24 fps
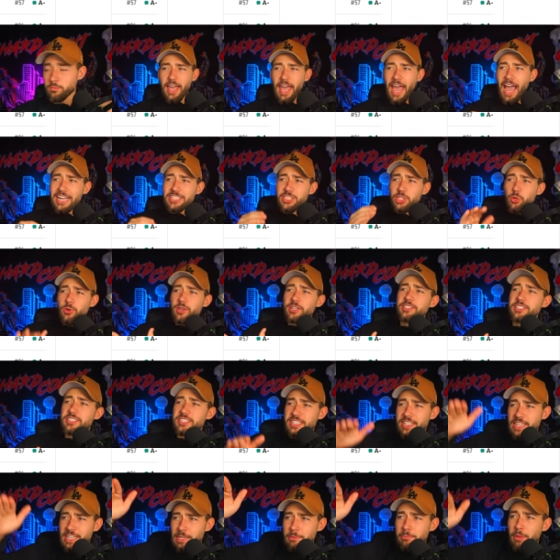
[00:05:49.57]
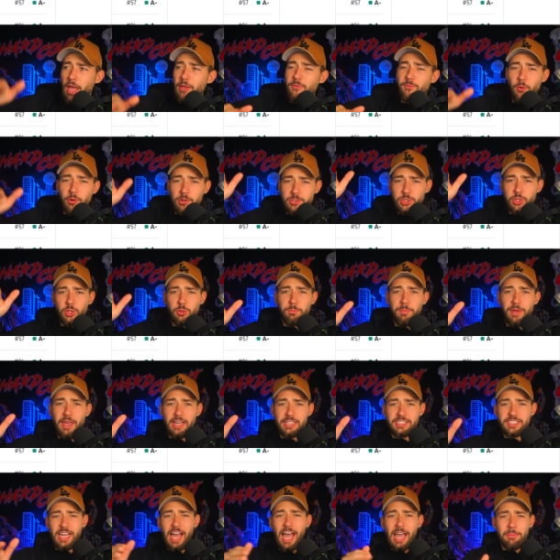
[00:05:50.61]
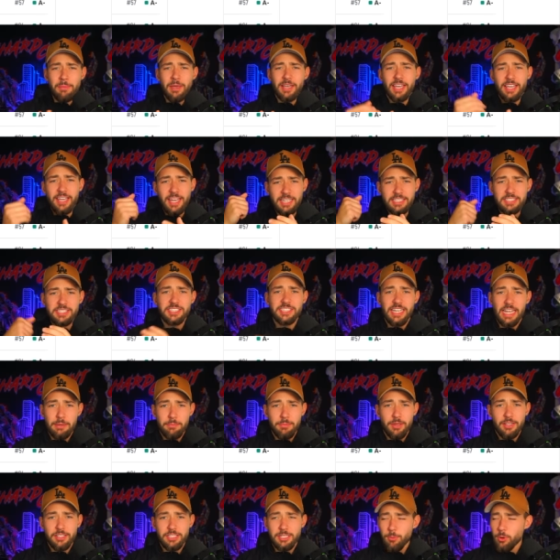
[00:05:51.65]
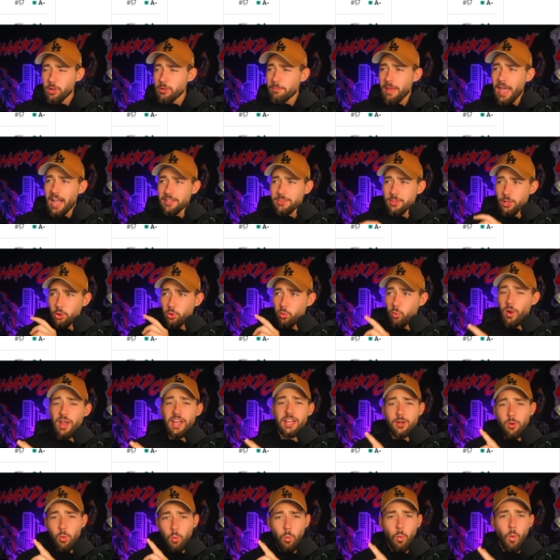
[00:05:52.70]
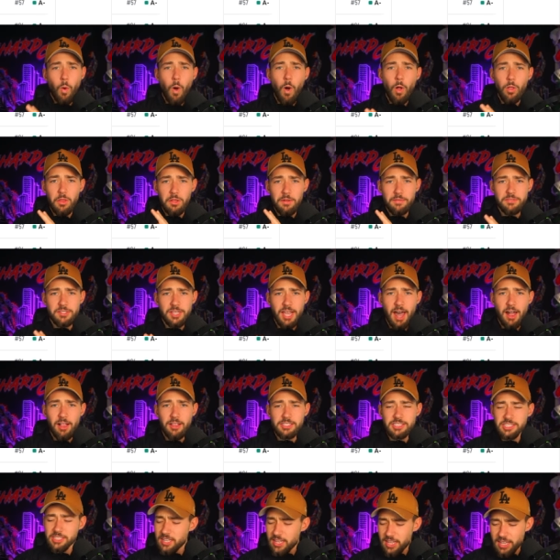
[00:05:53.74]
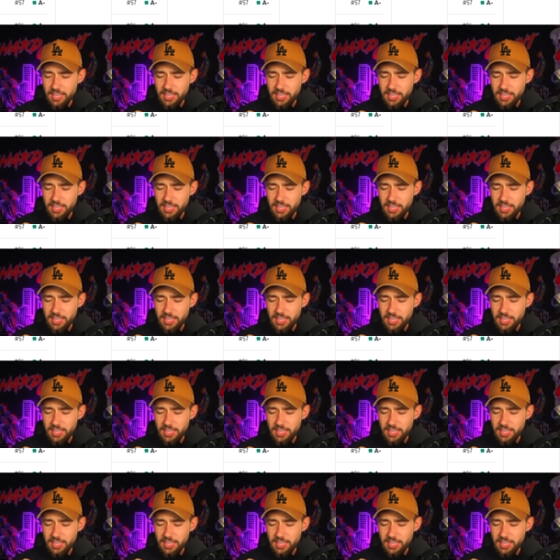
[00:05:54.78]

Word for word: As you can see in my first two picks, I'm making a statement to bring back the Great Wall of Dallas.